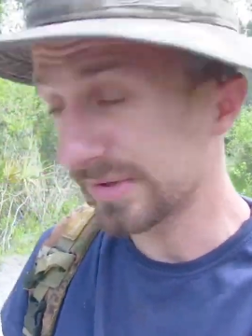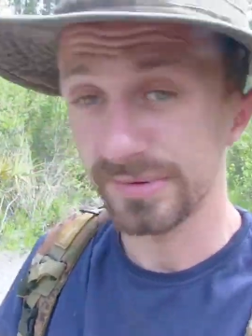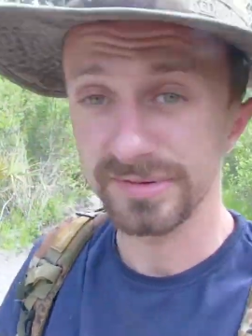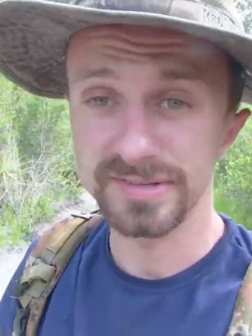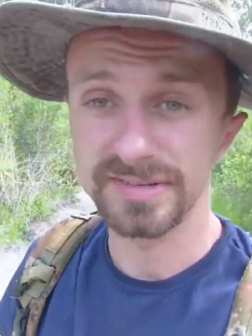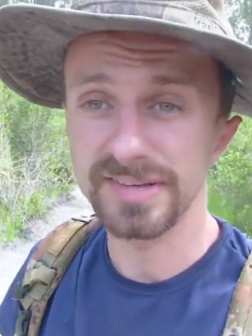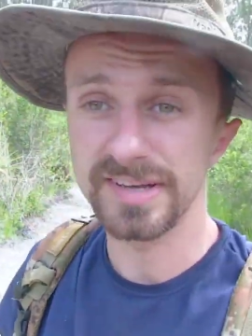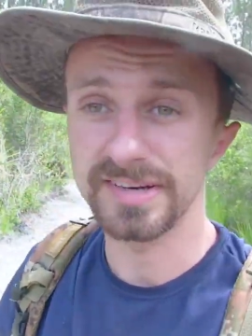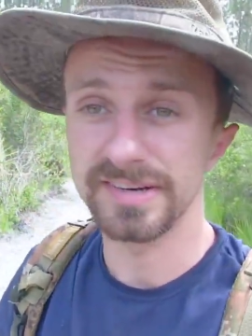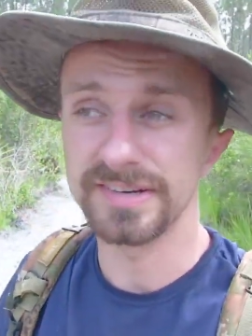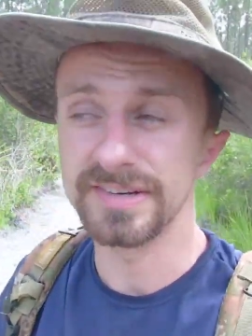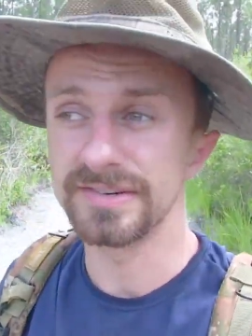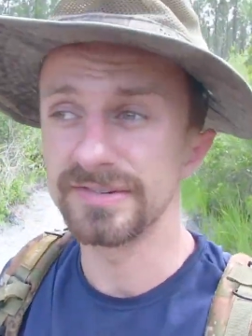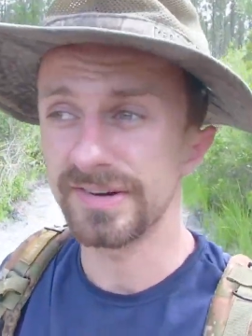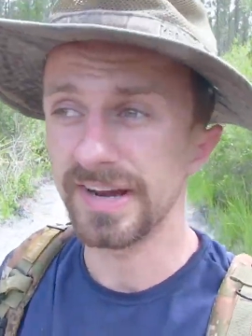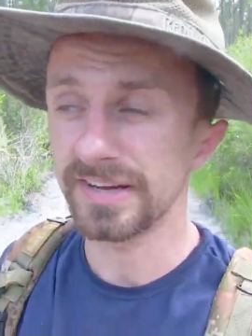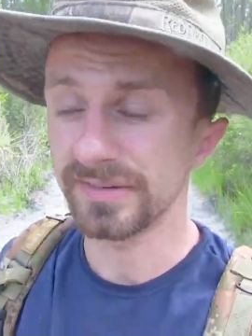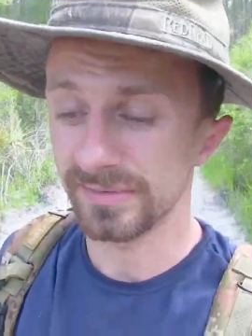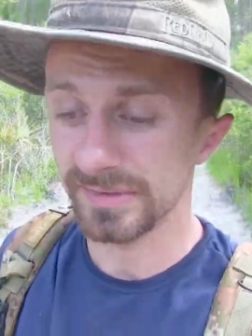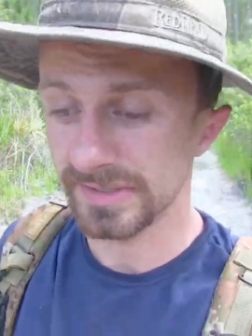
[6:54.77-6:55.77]
There was a ton of deer
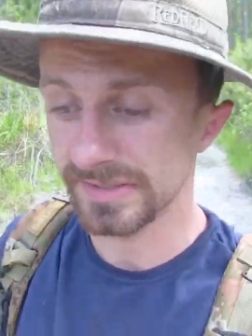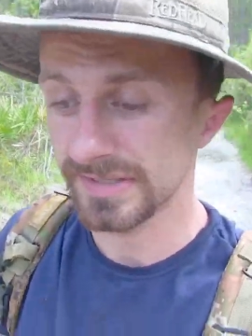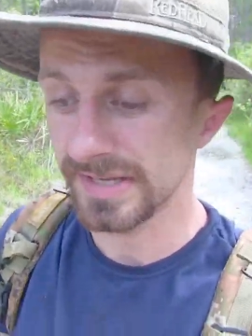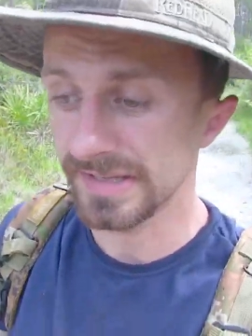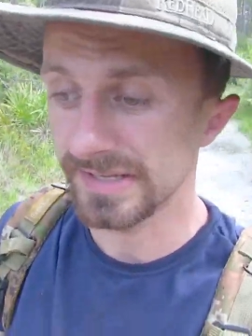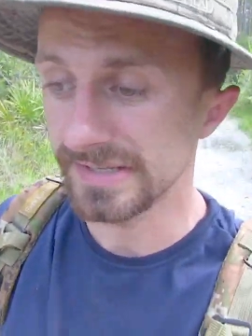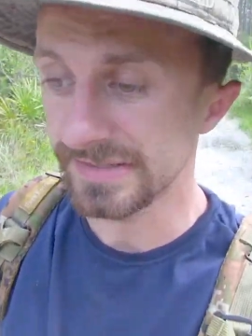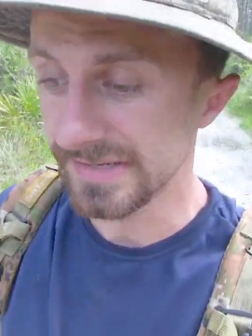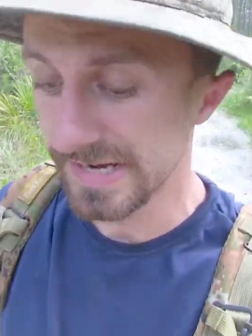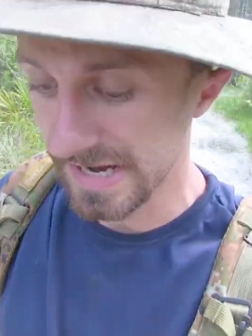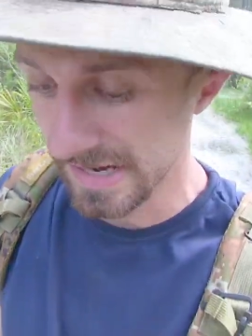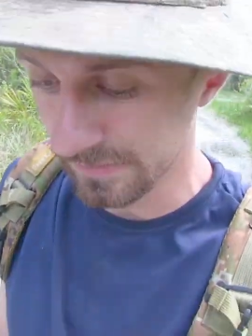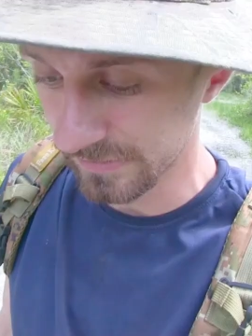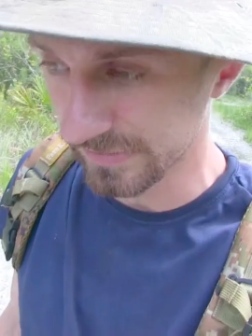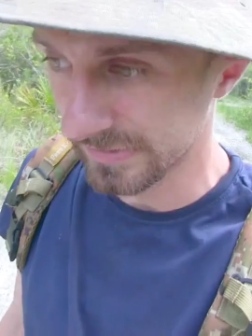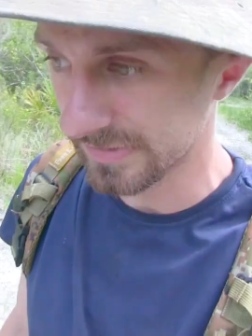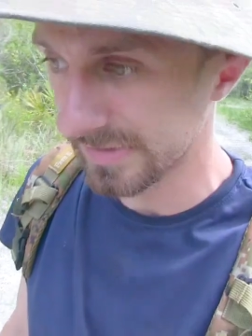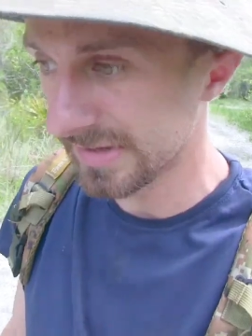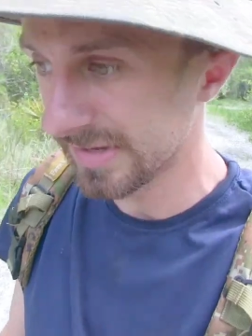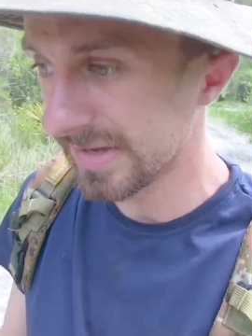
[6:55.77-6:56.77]
tracks when I set these
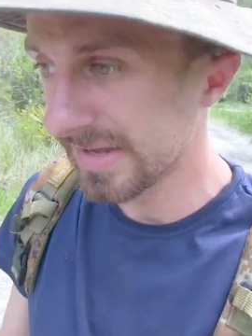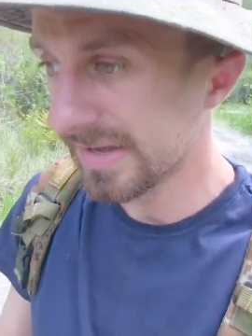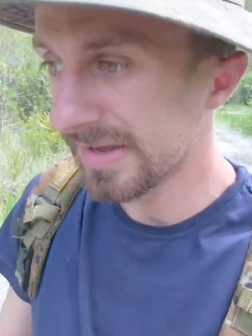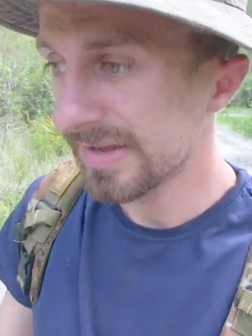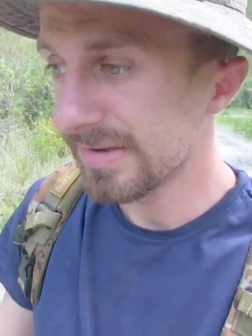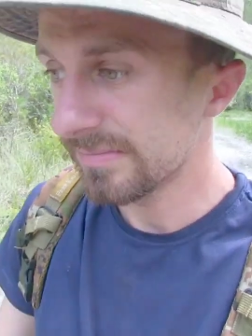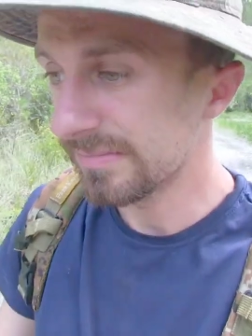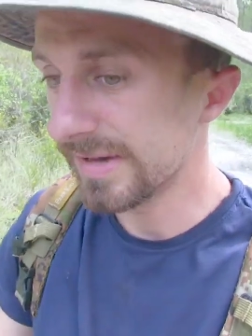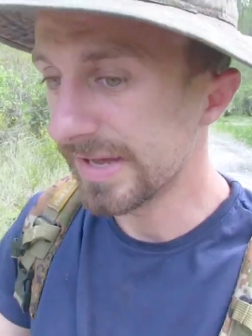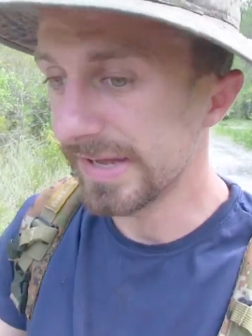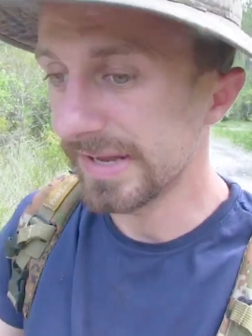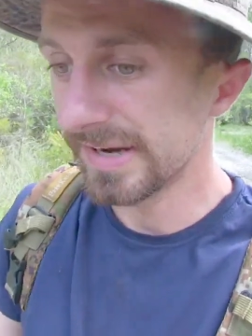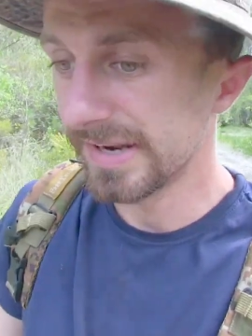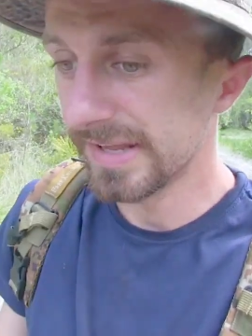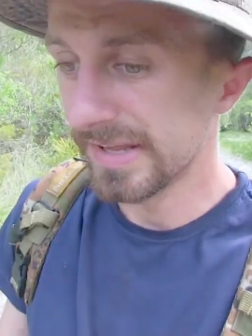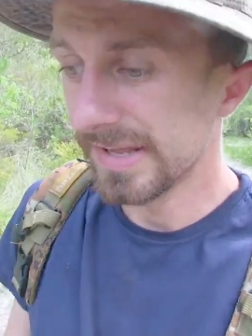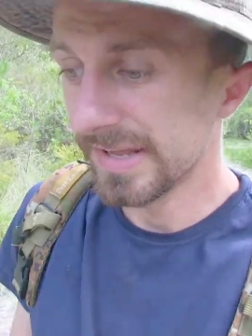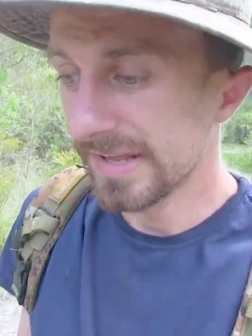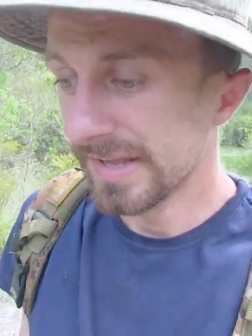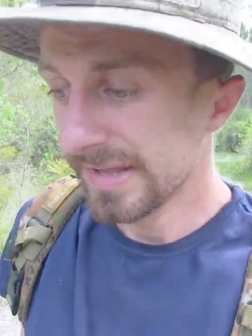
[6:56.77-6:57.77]
cameras, but
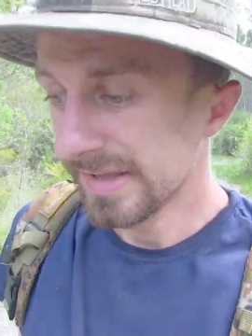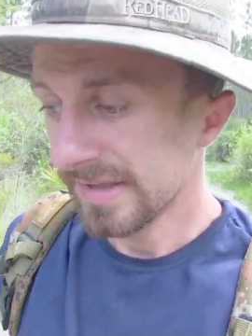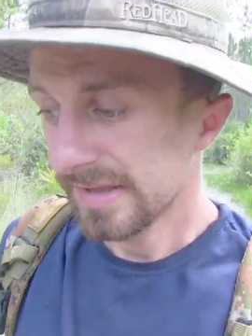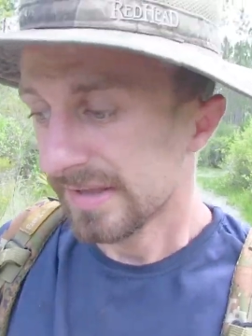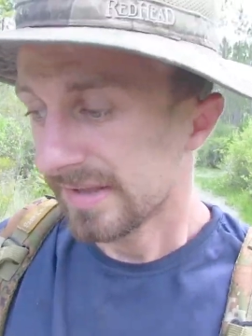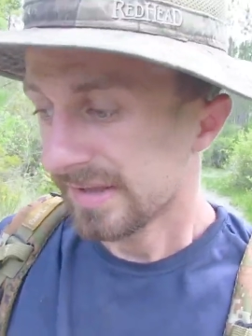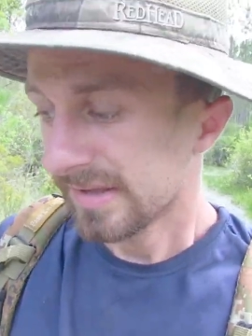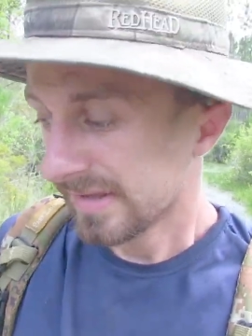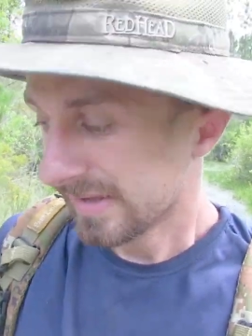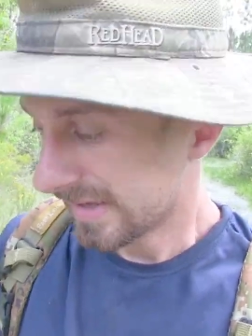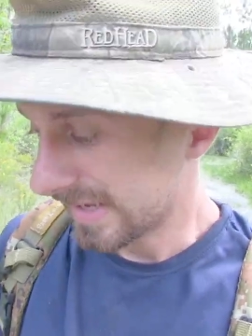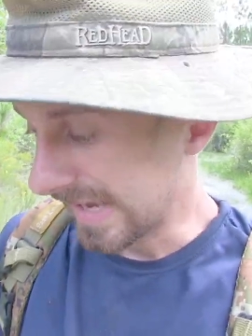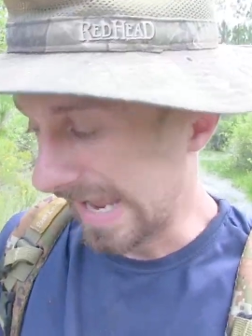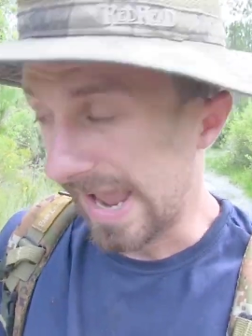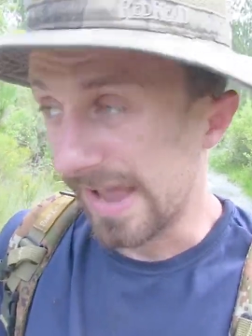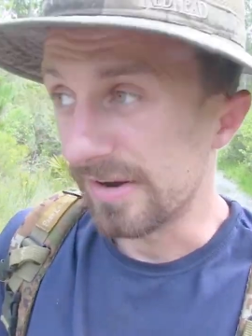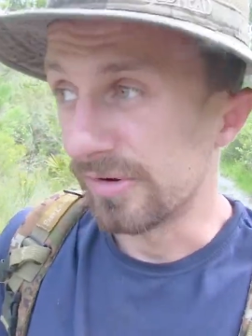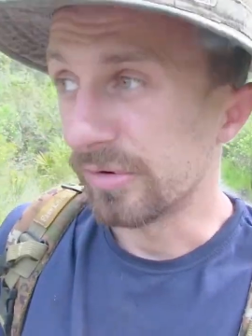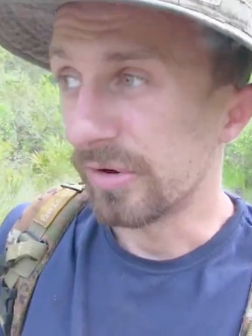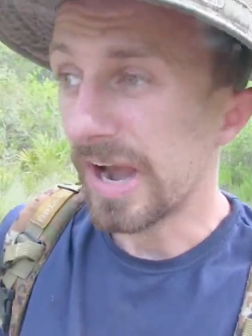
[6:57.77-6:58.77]
it
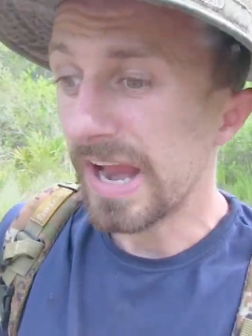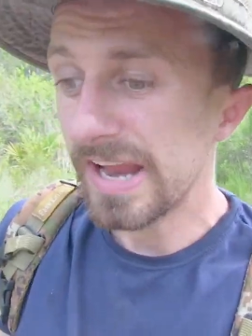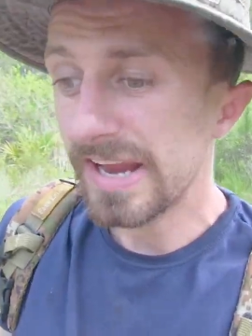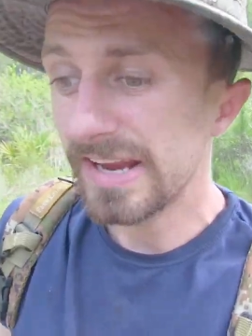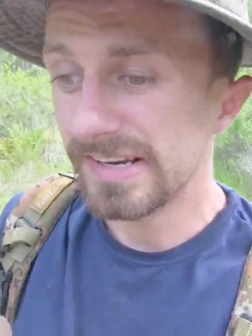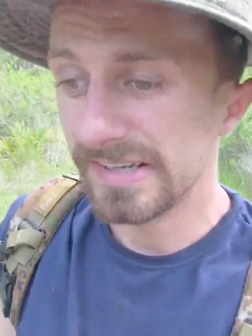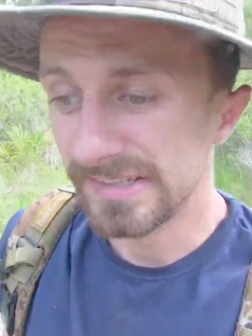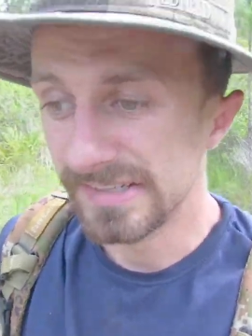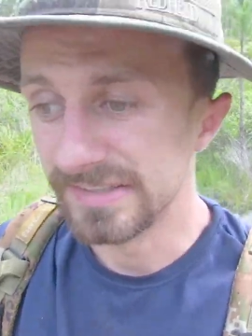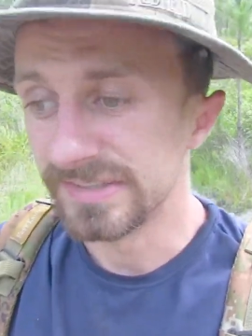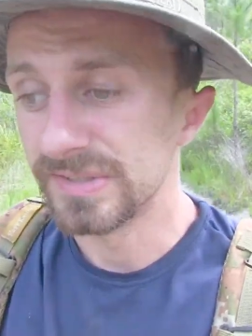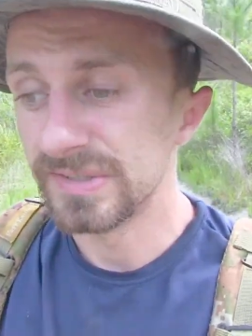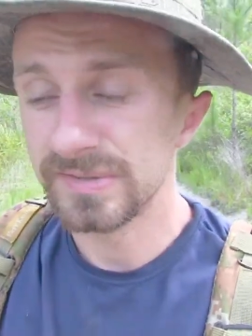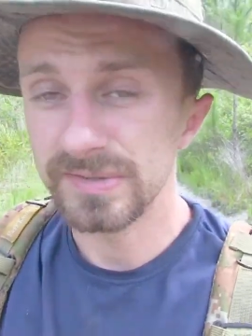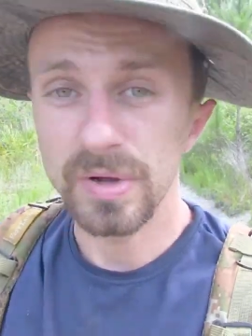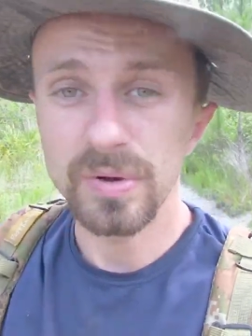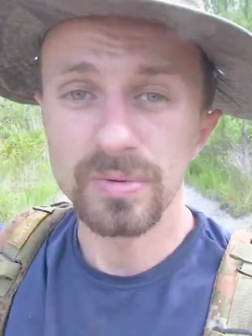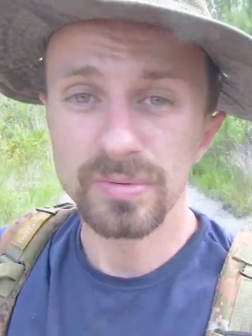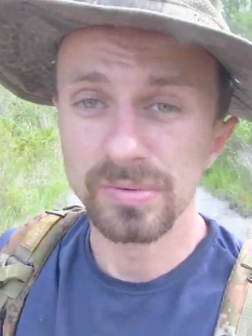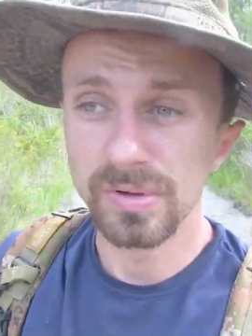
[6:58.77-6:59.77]
hadn't rained in
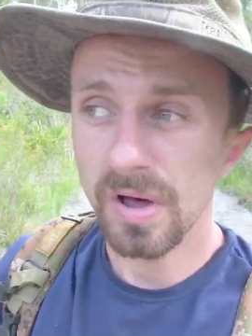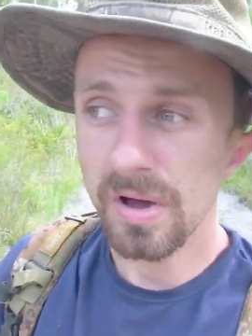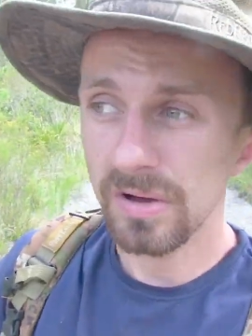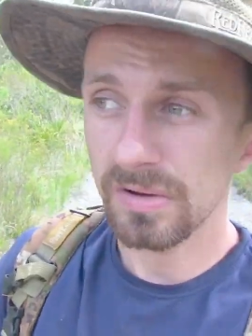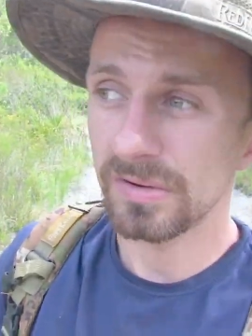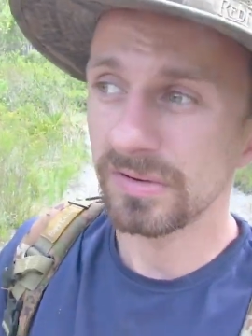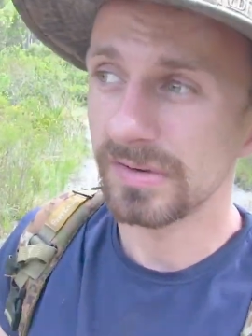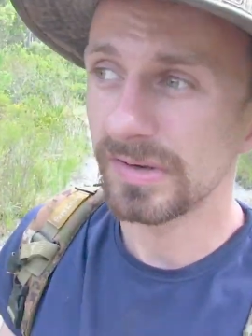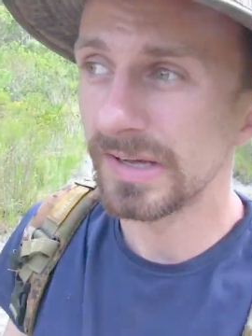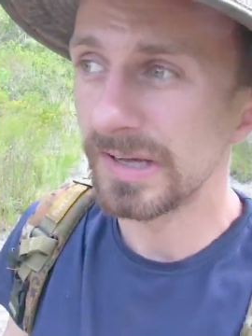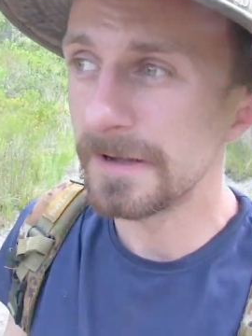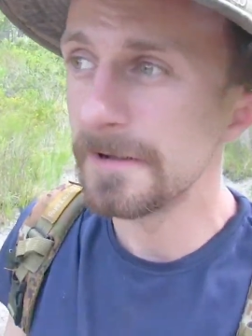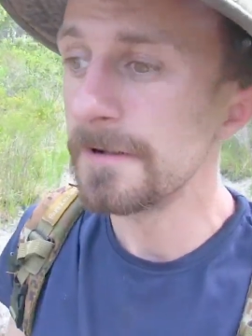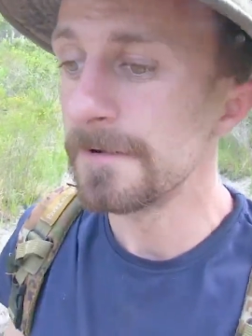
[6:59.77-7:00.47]
so long.